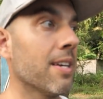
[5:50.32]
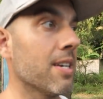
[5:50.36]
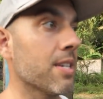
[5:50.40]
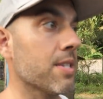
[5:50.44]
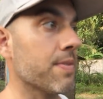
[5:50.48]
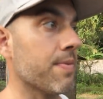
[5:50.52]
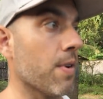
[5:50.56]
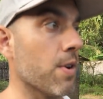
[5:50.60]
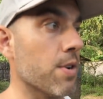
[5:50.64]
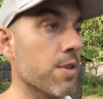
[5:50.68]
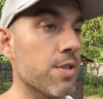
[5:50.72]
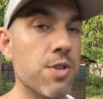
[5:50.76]

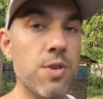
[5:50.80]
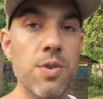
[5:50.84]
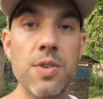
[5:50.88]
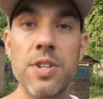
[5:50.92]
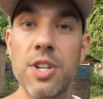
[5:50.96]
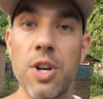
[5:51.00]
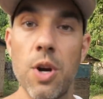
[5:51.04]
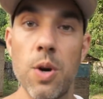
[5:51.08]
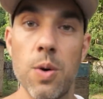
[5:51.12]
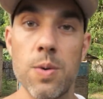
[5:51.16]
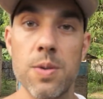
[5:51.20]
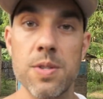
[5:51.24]
as far as
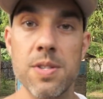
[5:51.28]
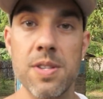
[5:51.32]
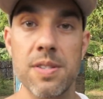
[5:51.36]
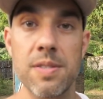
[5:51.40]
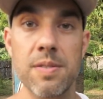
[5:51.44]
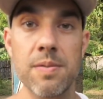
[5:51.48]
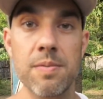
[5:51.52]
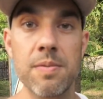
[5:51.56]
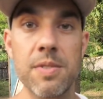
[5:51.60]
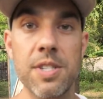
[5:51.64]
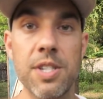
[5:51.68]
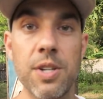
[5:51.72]
shooting goes
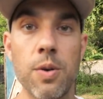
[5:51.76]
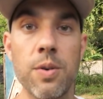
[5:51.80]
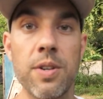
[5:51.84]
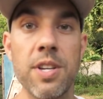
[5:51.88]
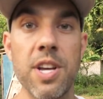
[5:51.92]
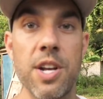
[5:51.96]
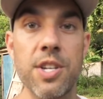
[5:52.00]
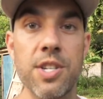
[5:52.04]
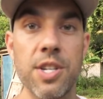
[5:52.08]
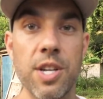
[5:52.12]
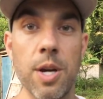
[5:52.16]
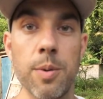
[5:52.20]
and, you know,
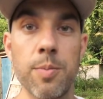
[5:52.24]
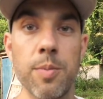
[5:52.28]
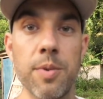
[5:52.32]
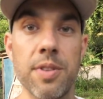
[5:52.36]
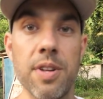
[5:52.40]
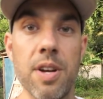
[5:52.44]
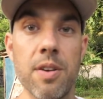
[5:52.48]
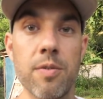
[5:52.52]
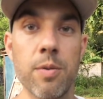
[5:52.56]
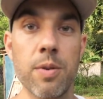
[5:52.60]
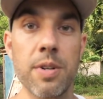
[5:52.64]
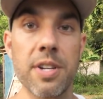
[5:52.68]
catching up
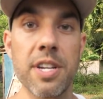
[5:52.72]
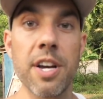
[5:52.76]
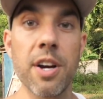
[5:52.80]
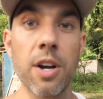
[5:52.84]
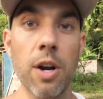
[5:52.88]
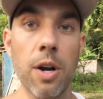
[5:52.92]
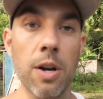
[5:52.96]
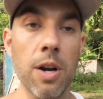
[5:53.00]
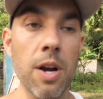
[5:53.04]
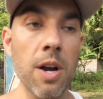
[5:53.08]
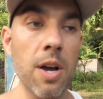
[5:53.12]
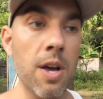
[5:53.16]
with everyone
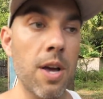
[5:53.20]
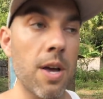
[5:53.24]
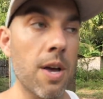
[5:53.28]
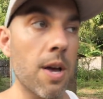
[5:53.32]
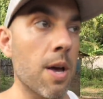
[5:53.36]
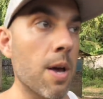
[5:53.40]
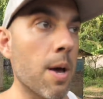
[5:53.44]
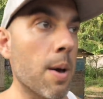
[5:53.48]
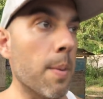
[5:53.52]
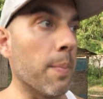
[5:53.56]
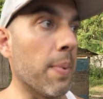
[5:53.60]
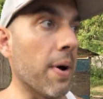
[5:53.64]
here.
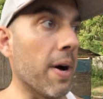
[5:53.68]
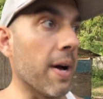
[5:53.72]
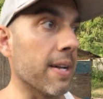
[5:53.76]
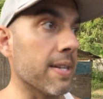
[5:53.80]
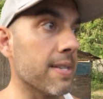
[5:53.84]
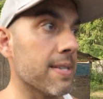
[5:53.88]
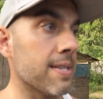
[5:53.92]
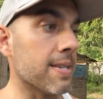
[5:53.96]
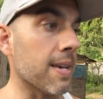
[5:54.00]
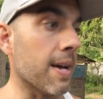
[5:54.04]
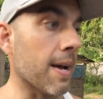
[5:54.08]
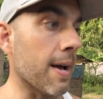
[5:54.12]

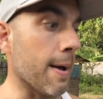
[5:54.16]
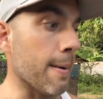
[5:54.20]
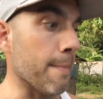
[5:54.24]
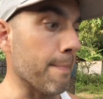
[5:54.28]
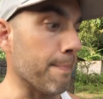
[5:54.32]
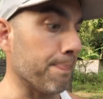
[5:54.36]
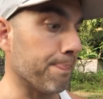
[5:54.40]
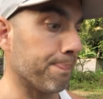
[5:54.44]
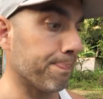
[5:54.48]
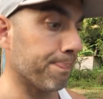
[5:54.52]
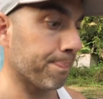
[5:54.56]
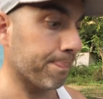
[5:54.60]
But,
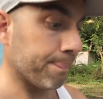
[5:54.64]
um,